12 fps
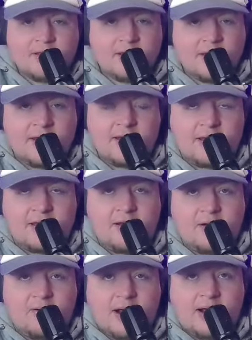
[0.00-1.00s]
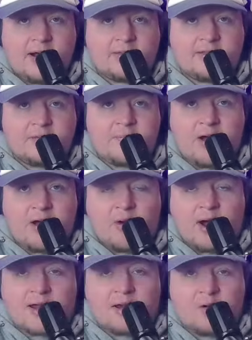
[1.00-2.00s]
I think Pat
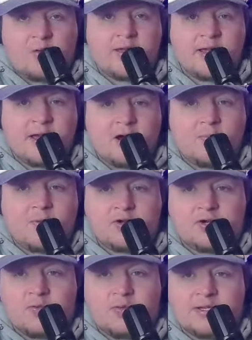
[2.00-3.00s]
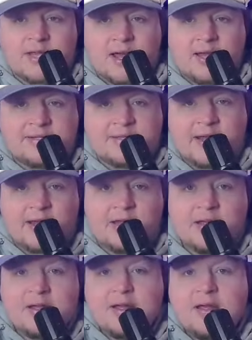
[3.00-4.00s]
White can only help you show these guys,
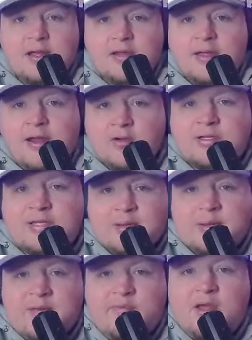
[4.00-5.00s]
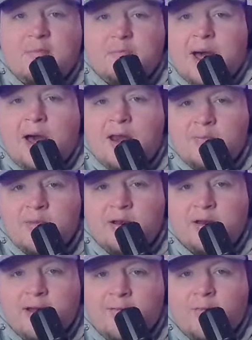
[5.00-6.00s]
like, here's the living
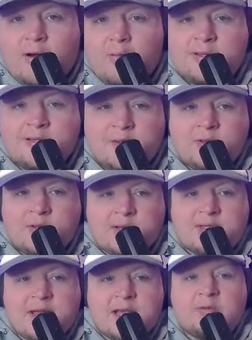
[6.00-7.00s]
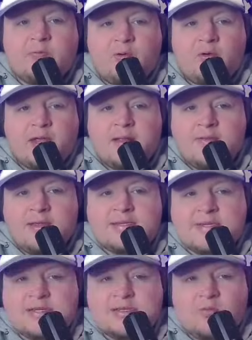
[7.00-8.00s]
embodiment of what was so successful in this
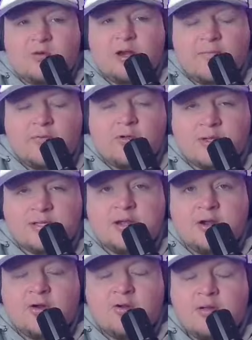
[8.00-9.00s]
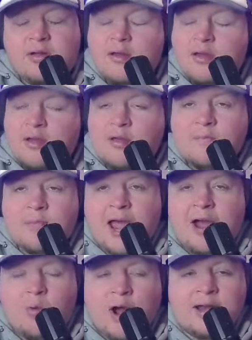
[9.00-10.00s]
system whenever he was here.
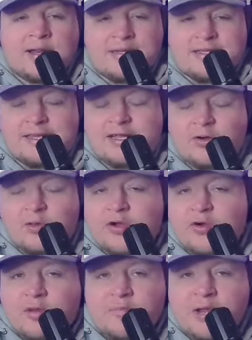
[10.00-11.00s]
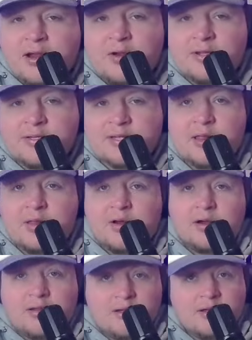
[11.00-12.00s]
Pat White is literally going to be here to say,
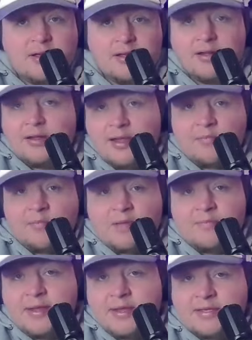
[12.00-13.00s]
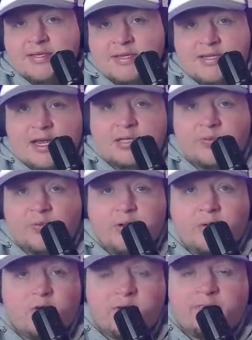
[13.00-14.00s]
look, it made me successful.
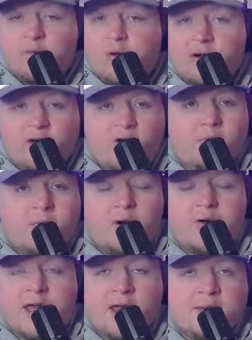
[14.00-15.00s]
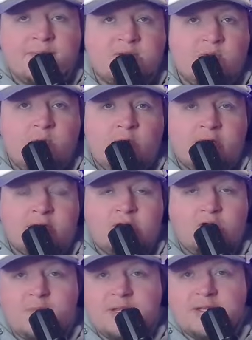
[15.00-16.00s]
We won 4-0 in bowl games. We won 2